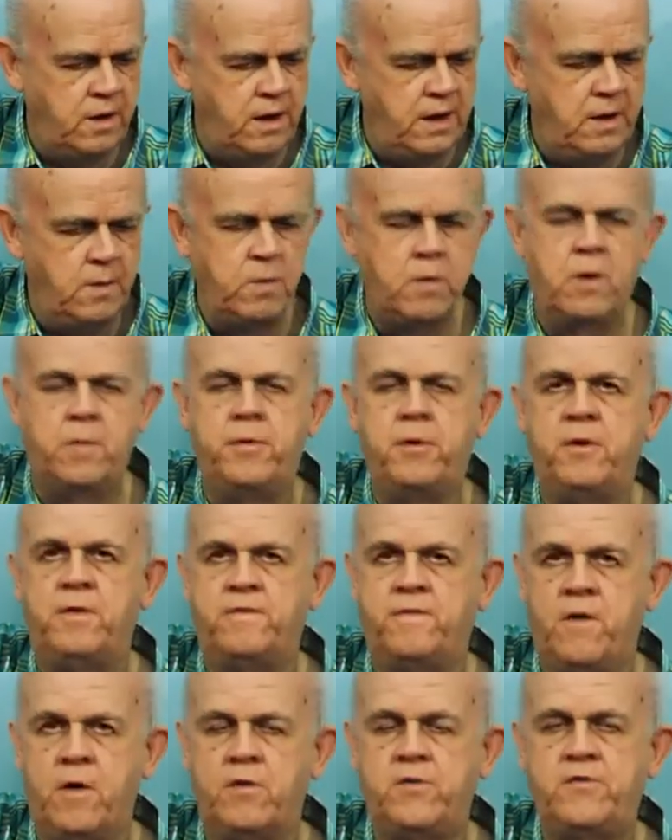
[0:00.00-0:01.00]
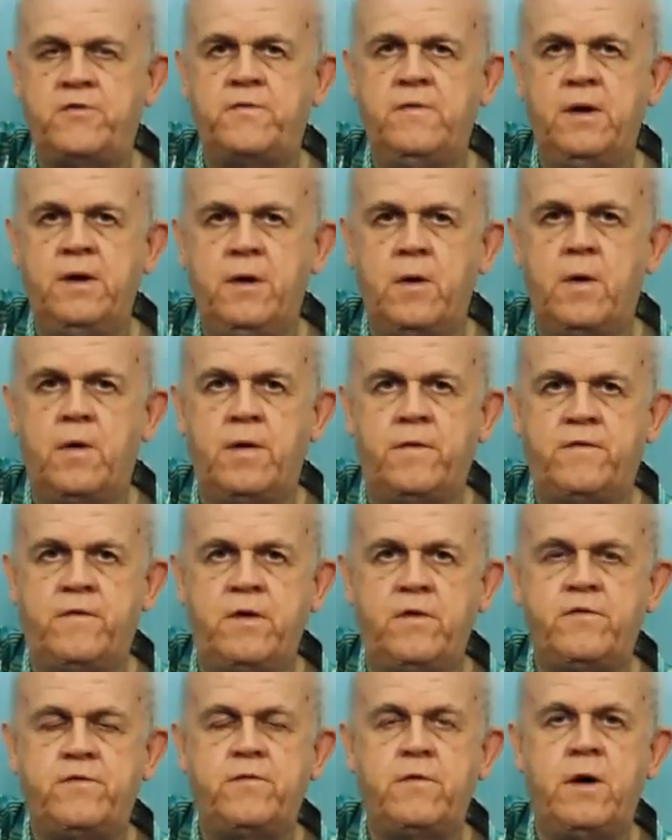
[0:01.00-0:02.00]
and we're going to put the first finger on the
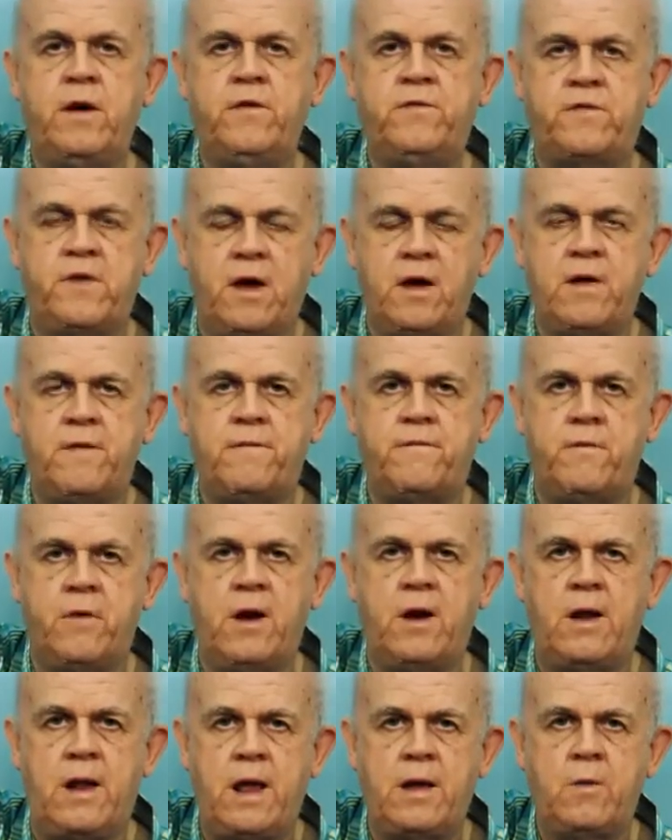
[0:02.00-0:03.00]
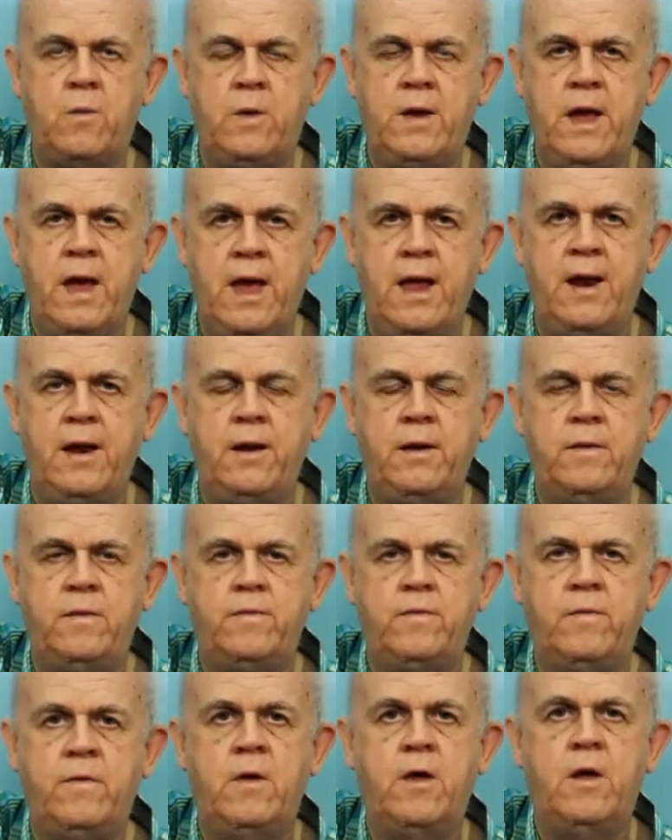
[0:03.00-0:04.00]
5th string, 2nd fret, like we had it
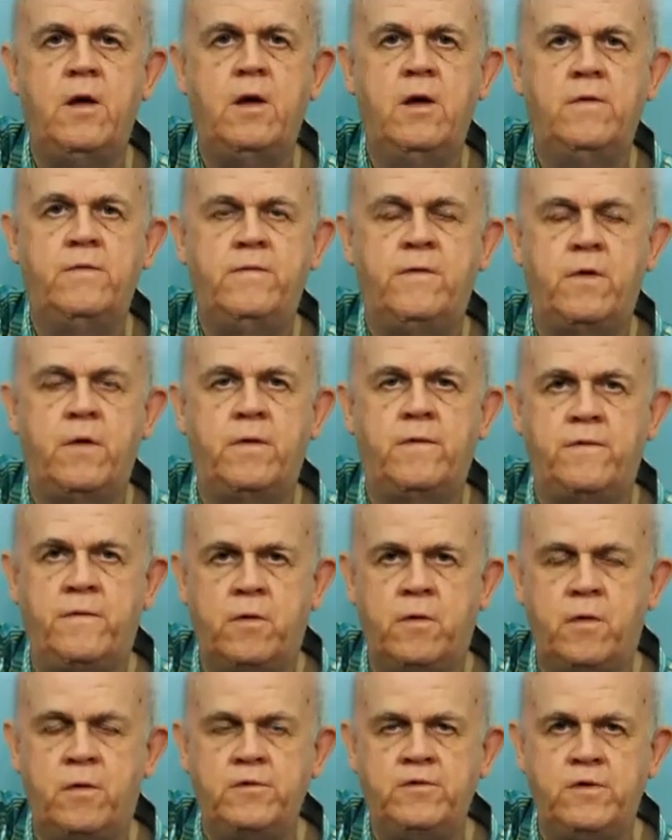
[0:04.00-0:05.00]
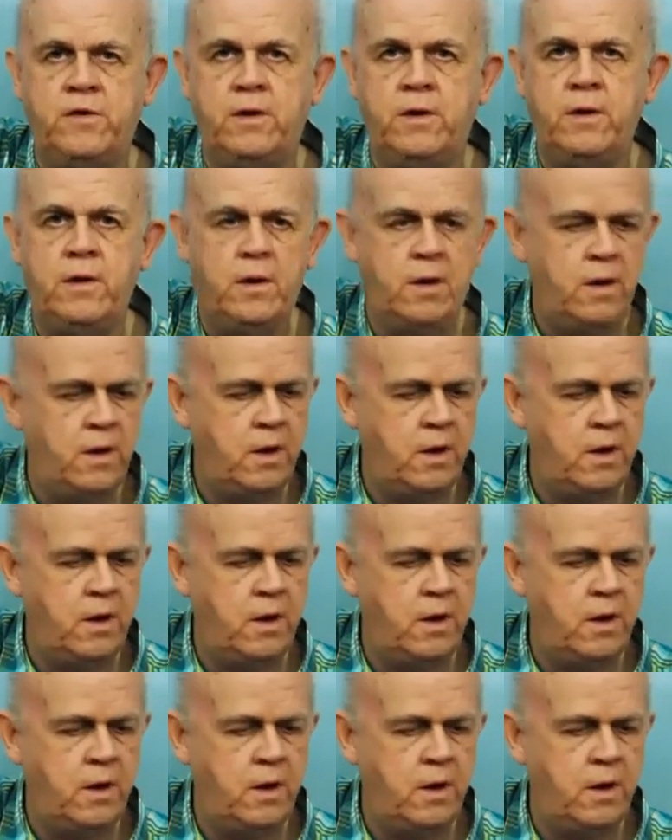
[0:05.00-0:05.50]
for the full G,